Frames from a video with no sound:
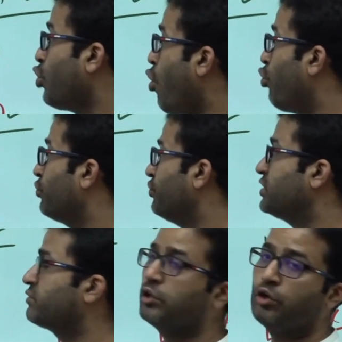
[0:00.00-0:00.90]
no,
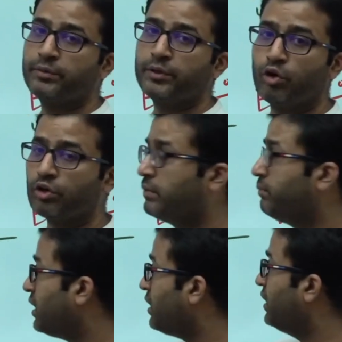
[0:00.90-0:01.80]
this will not be odd
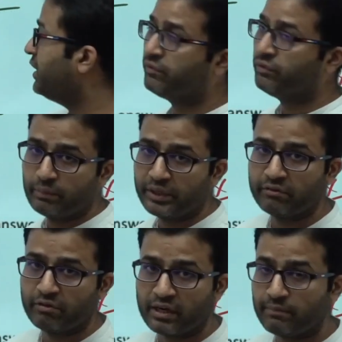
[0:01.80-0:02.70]
number, it will be
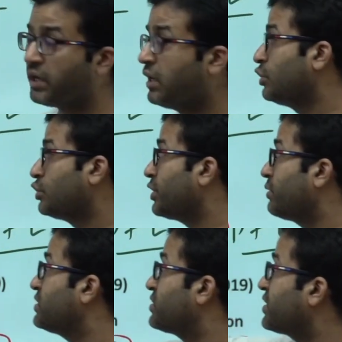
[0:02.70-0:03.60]
even number. So it
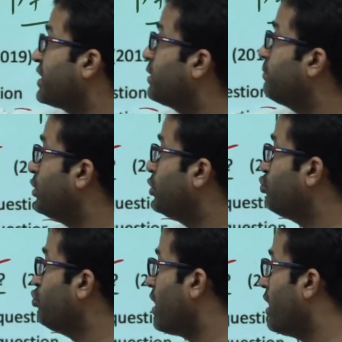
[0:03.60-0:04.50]
means statement
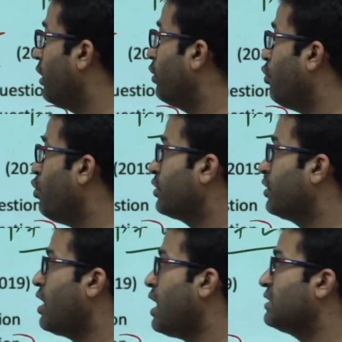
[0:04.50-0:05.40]
2 alone
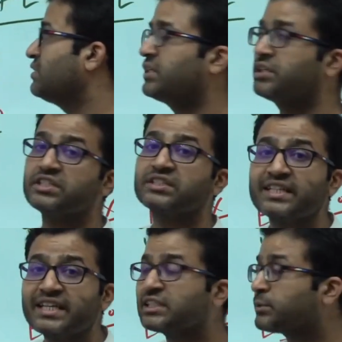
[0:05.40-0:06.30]
answer this.
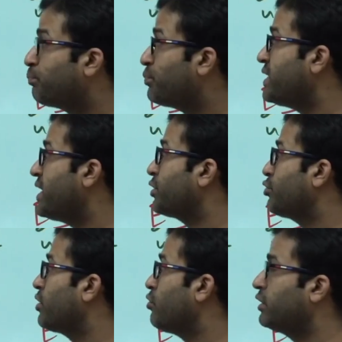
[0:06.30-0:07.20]
Is P and
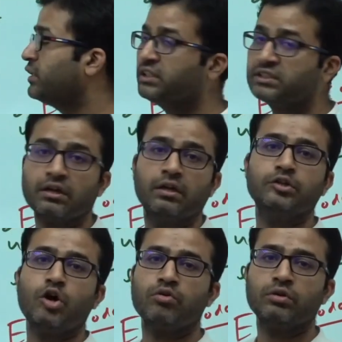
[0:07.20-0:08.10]
Q an odd integer?
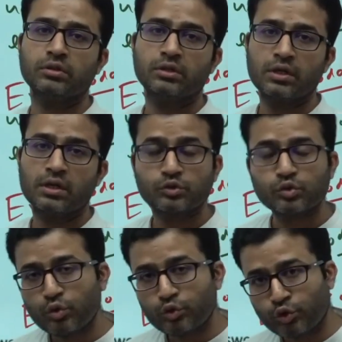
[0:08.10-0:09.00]
No.
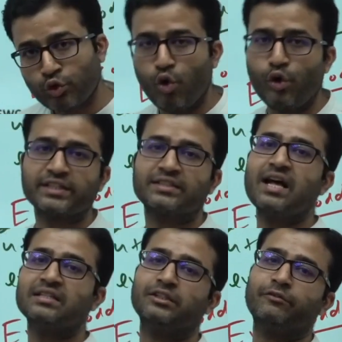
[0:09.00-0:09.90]
So no is the
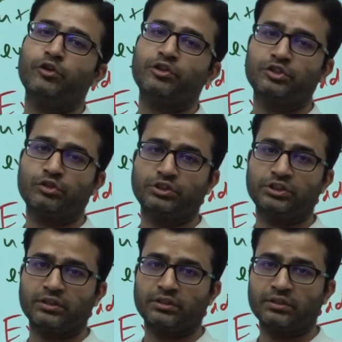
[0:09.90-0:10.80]
answer for this
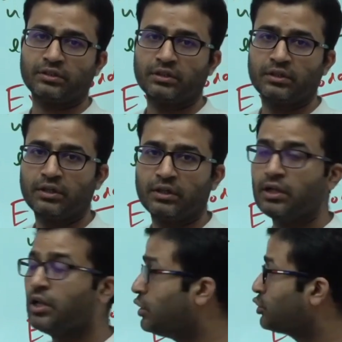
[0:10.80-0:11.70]
question.
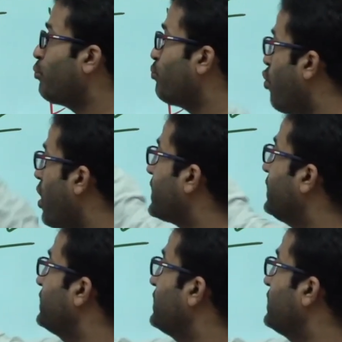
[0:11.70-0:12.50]
So point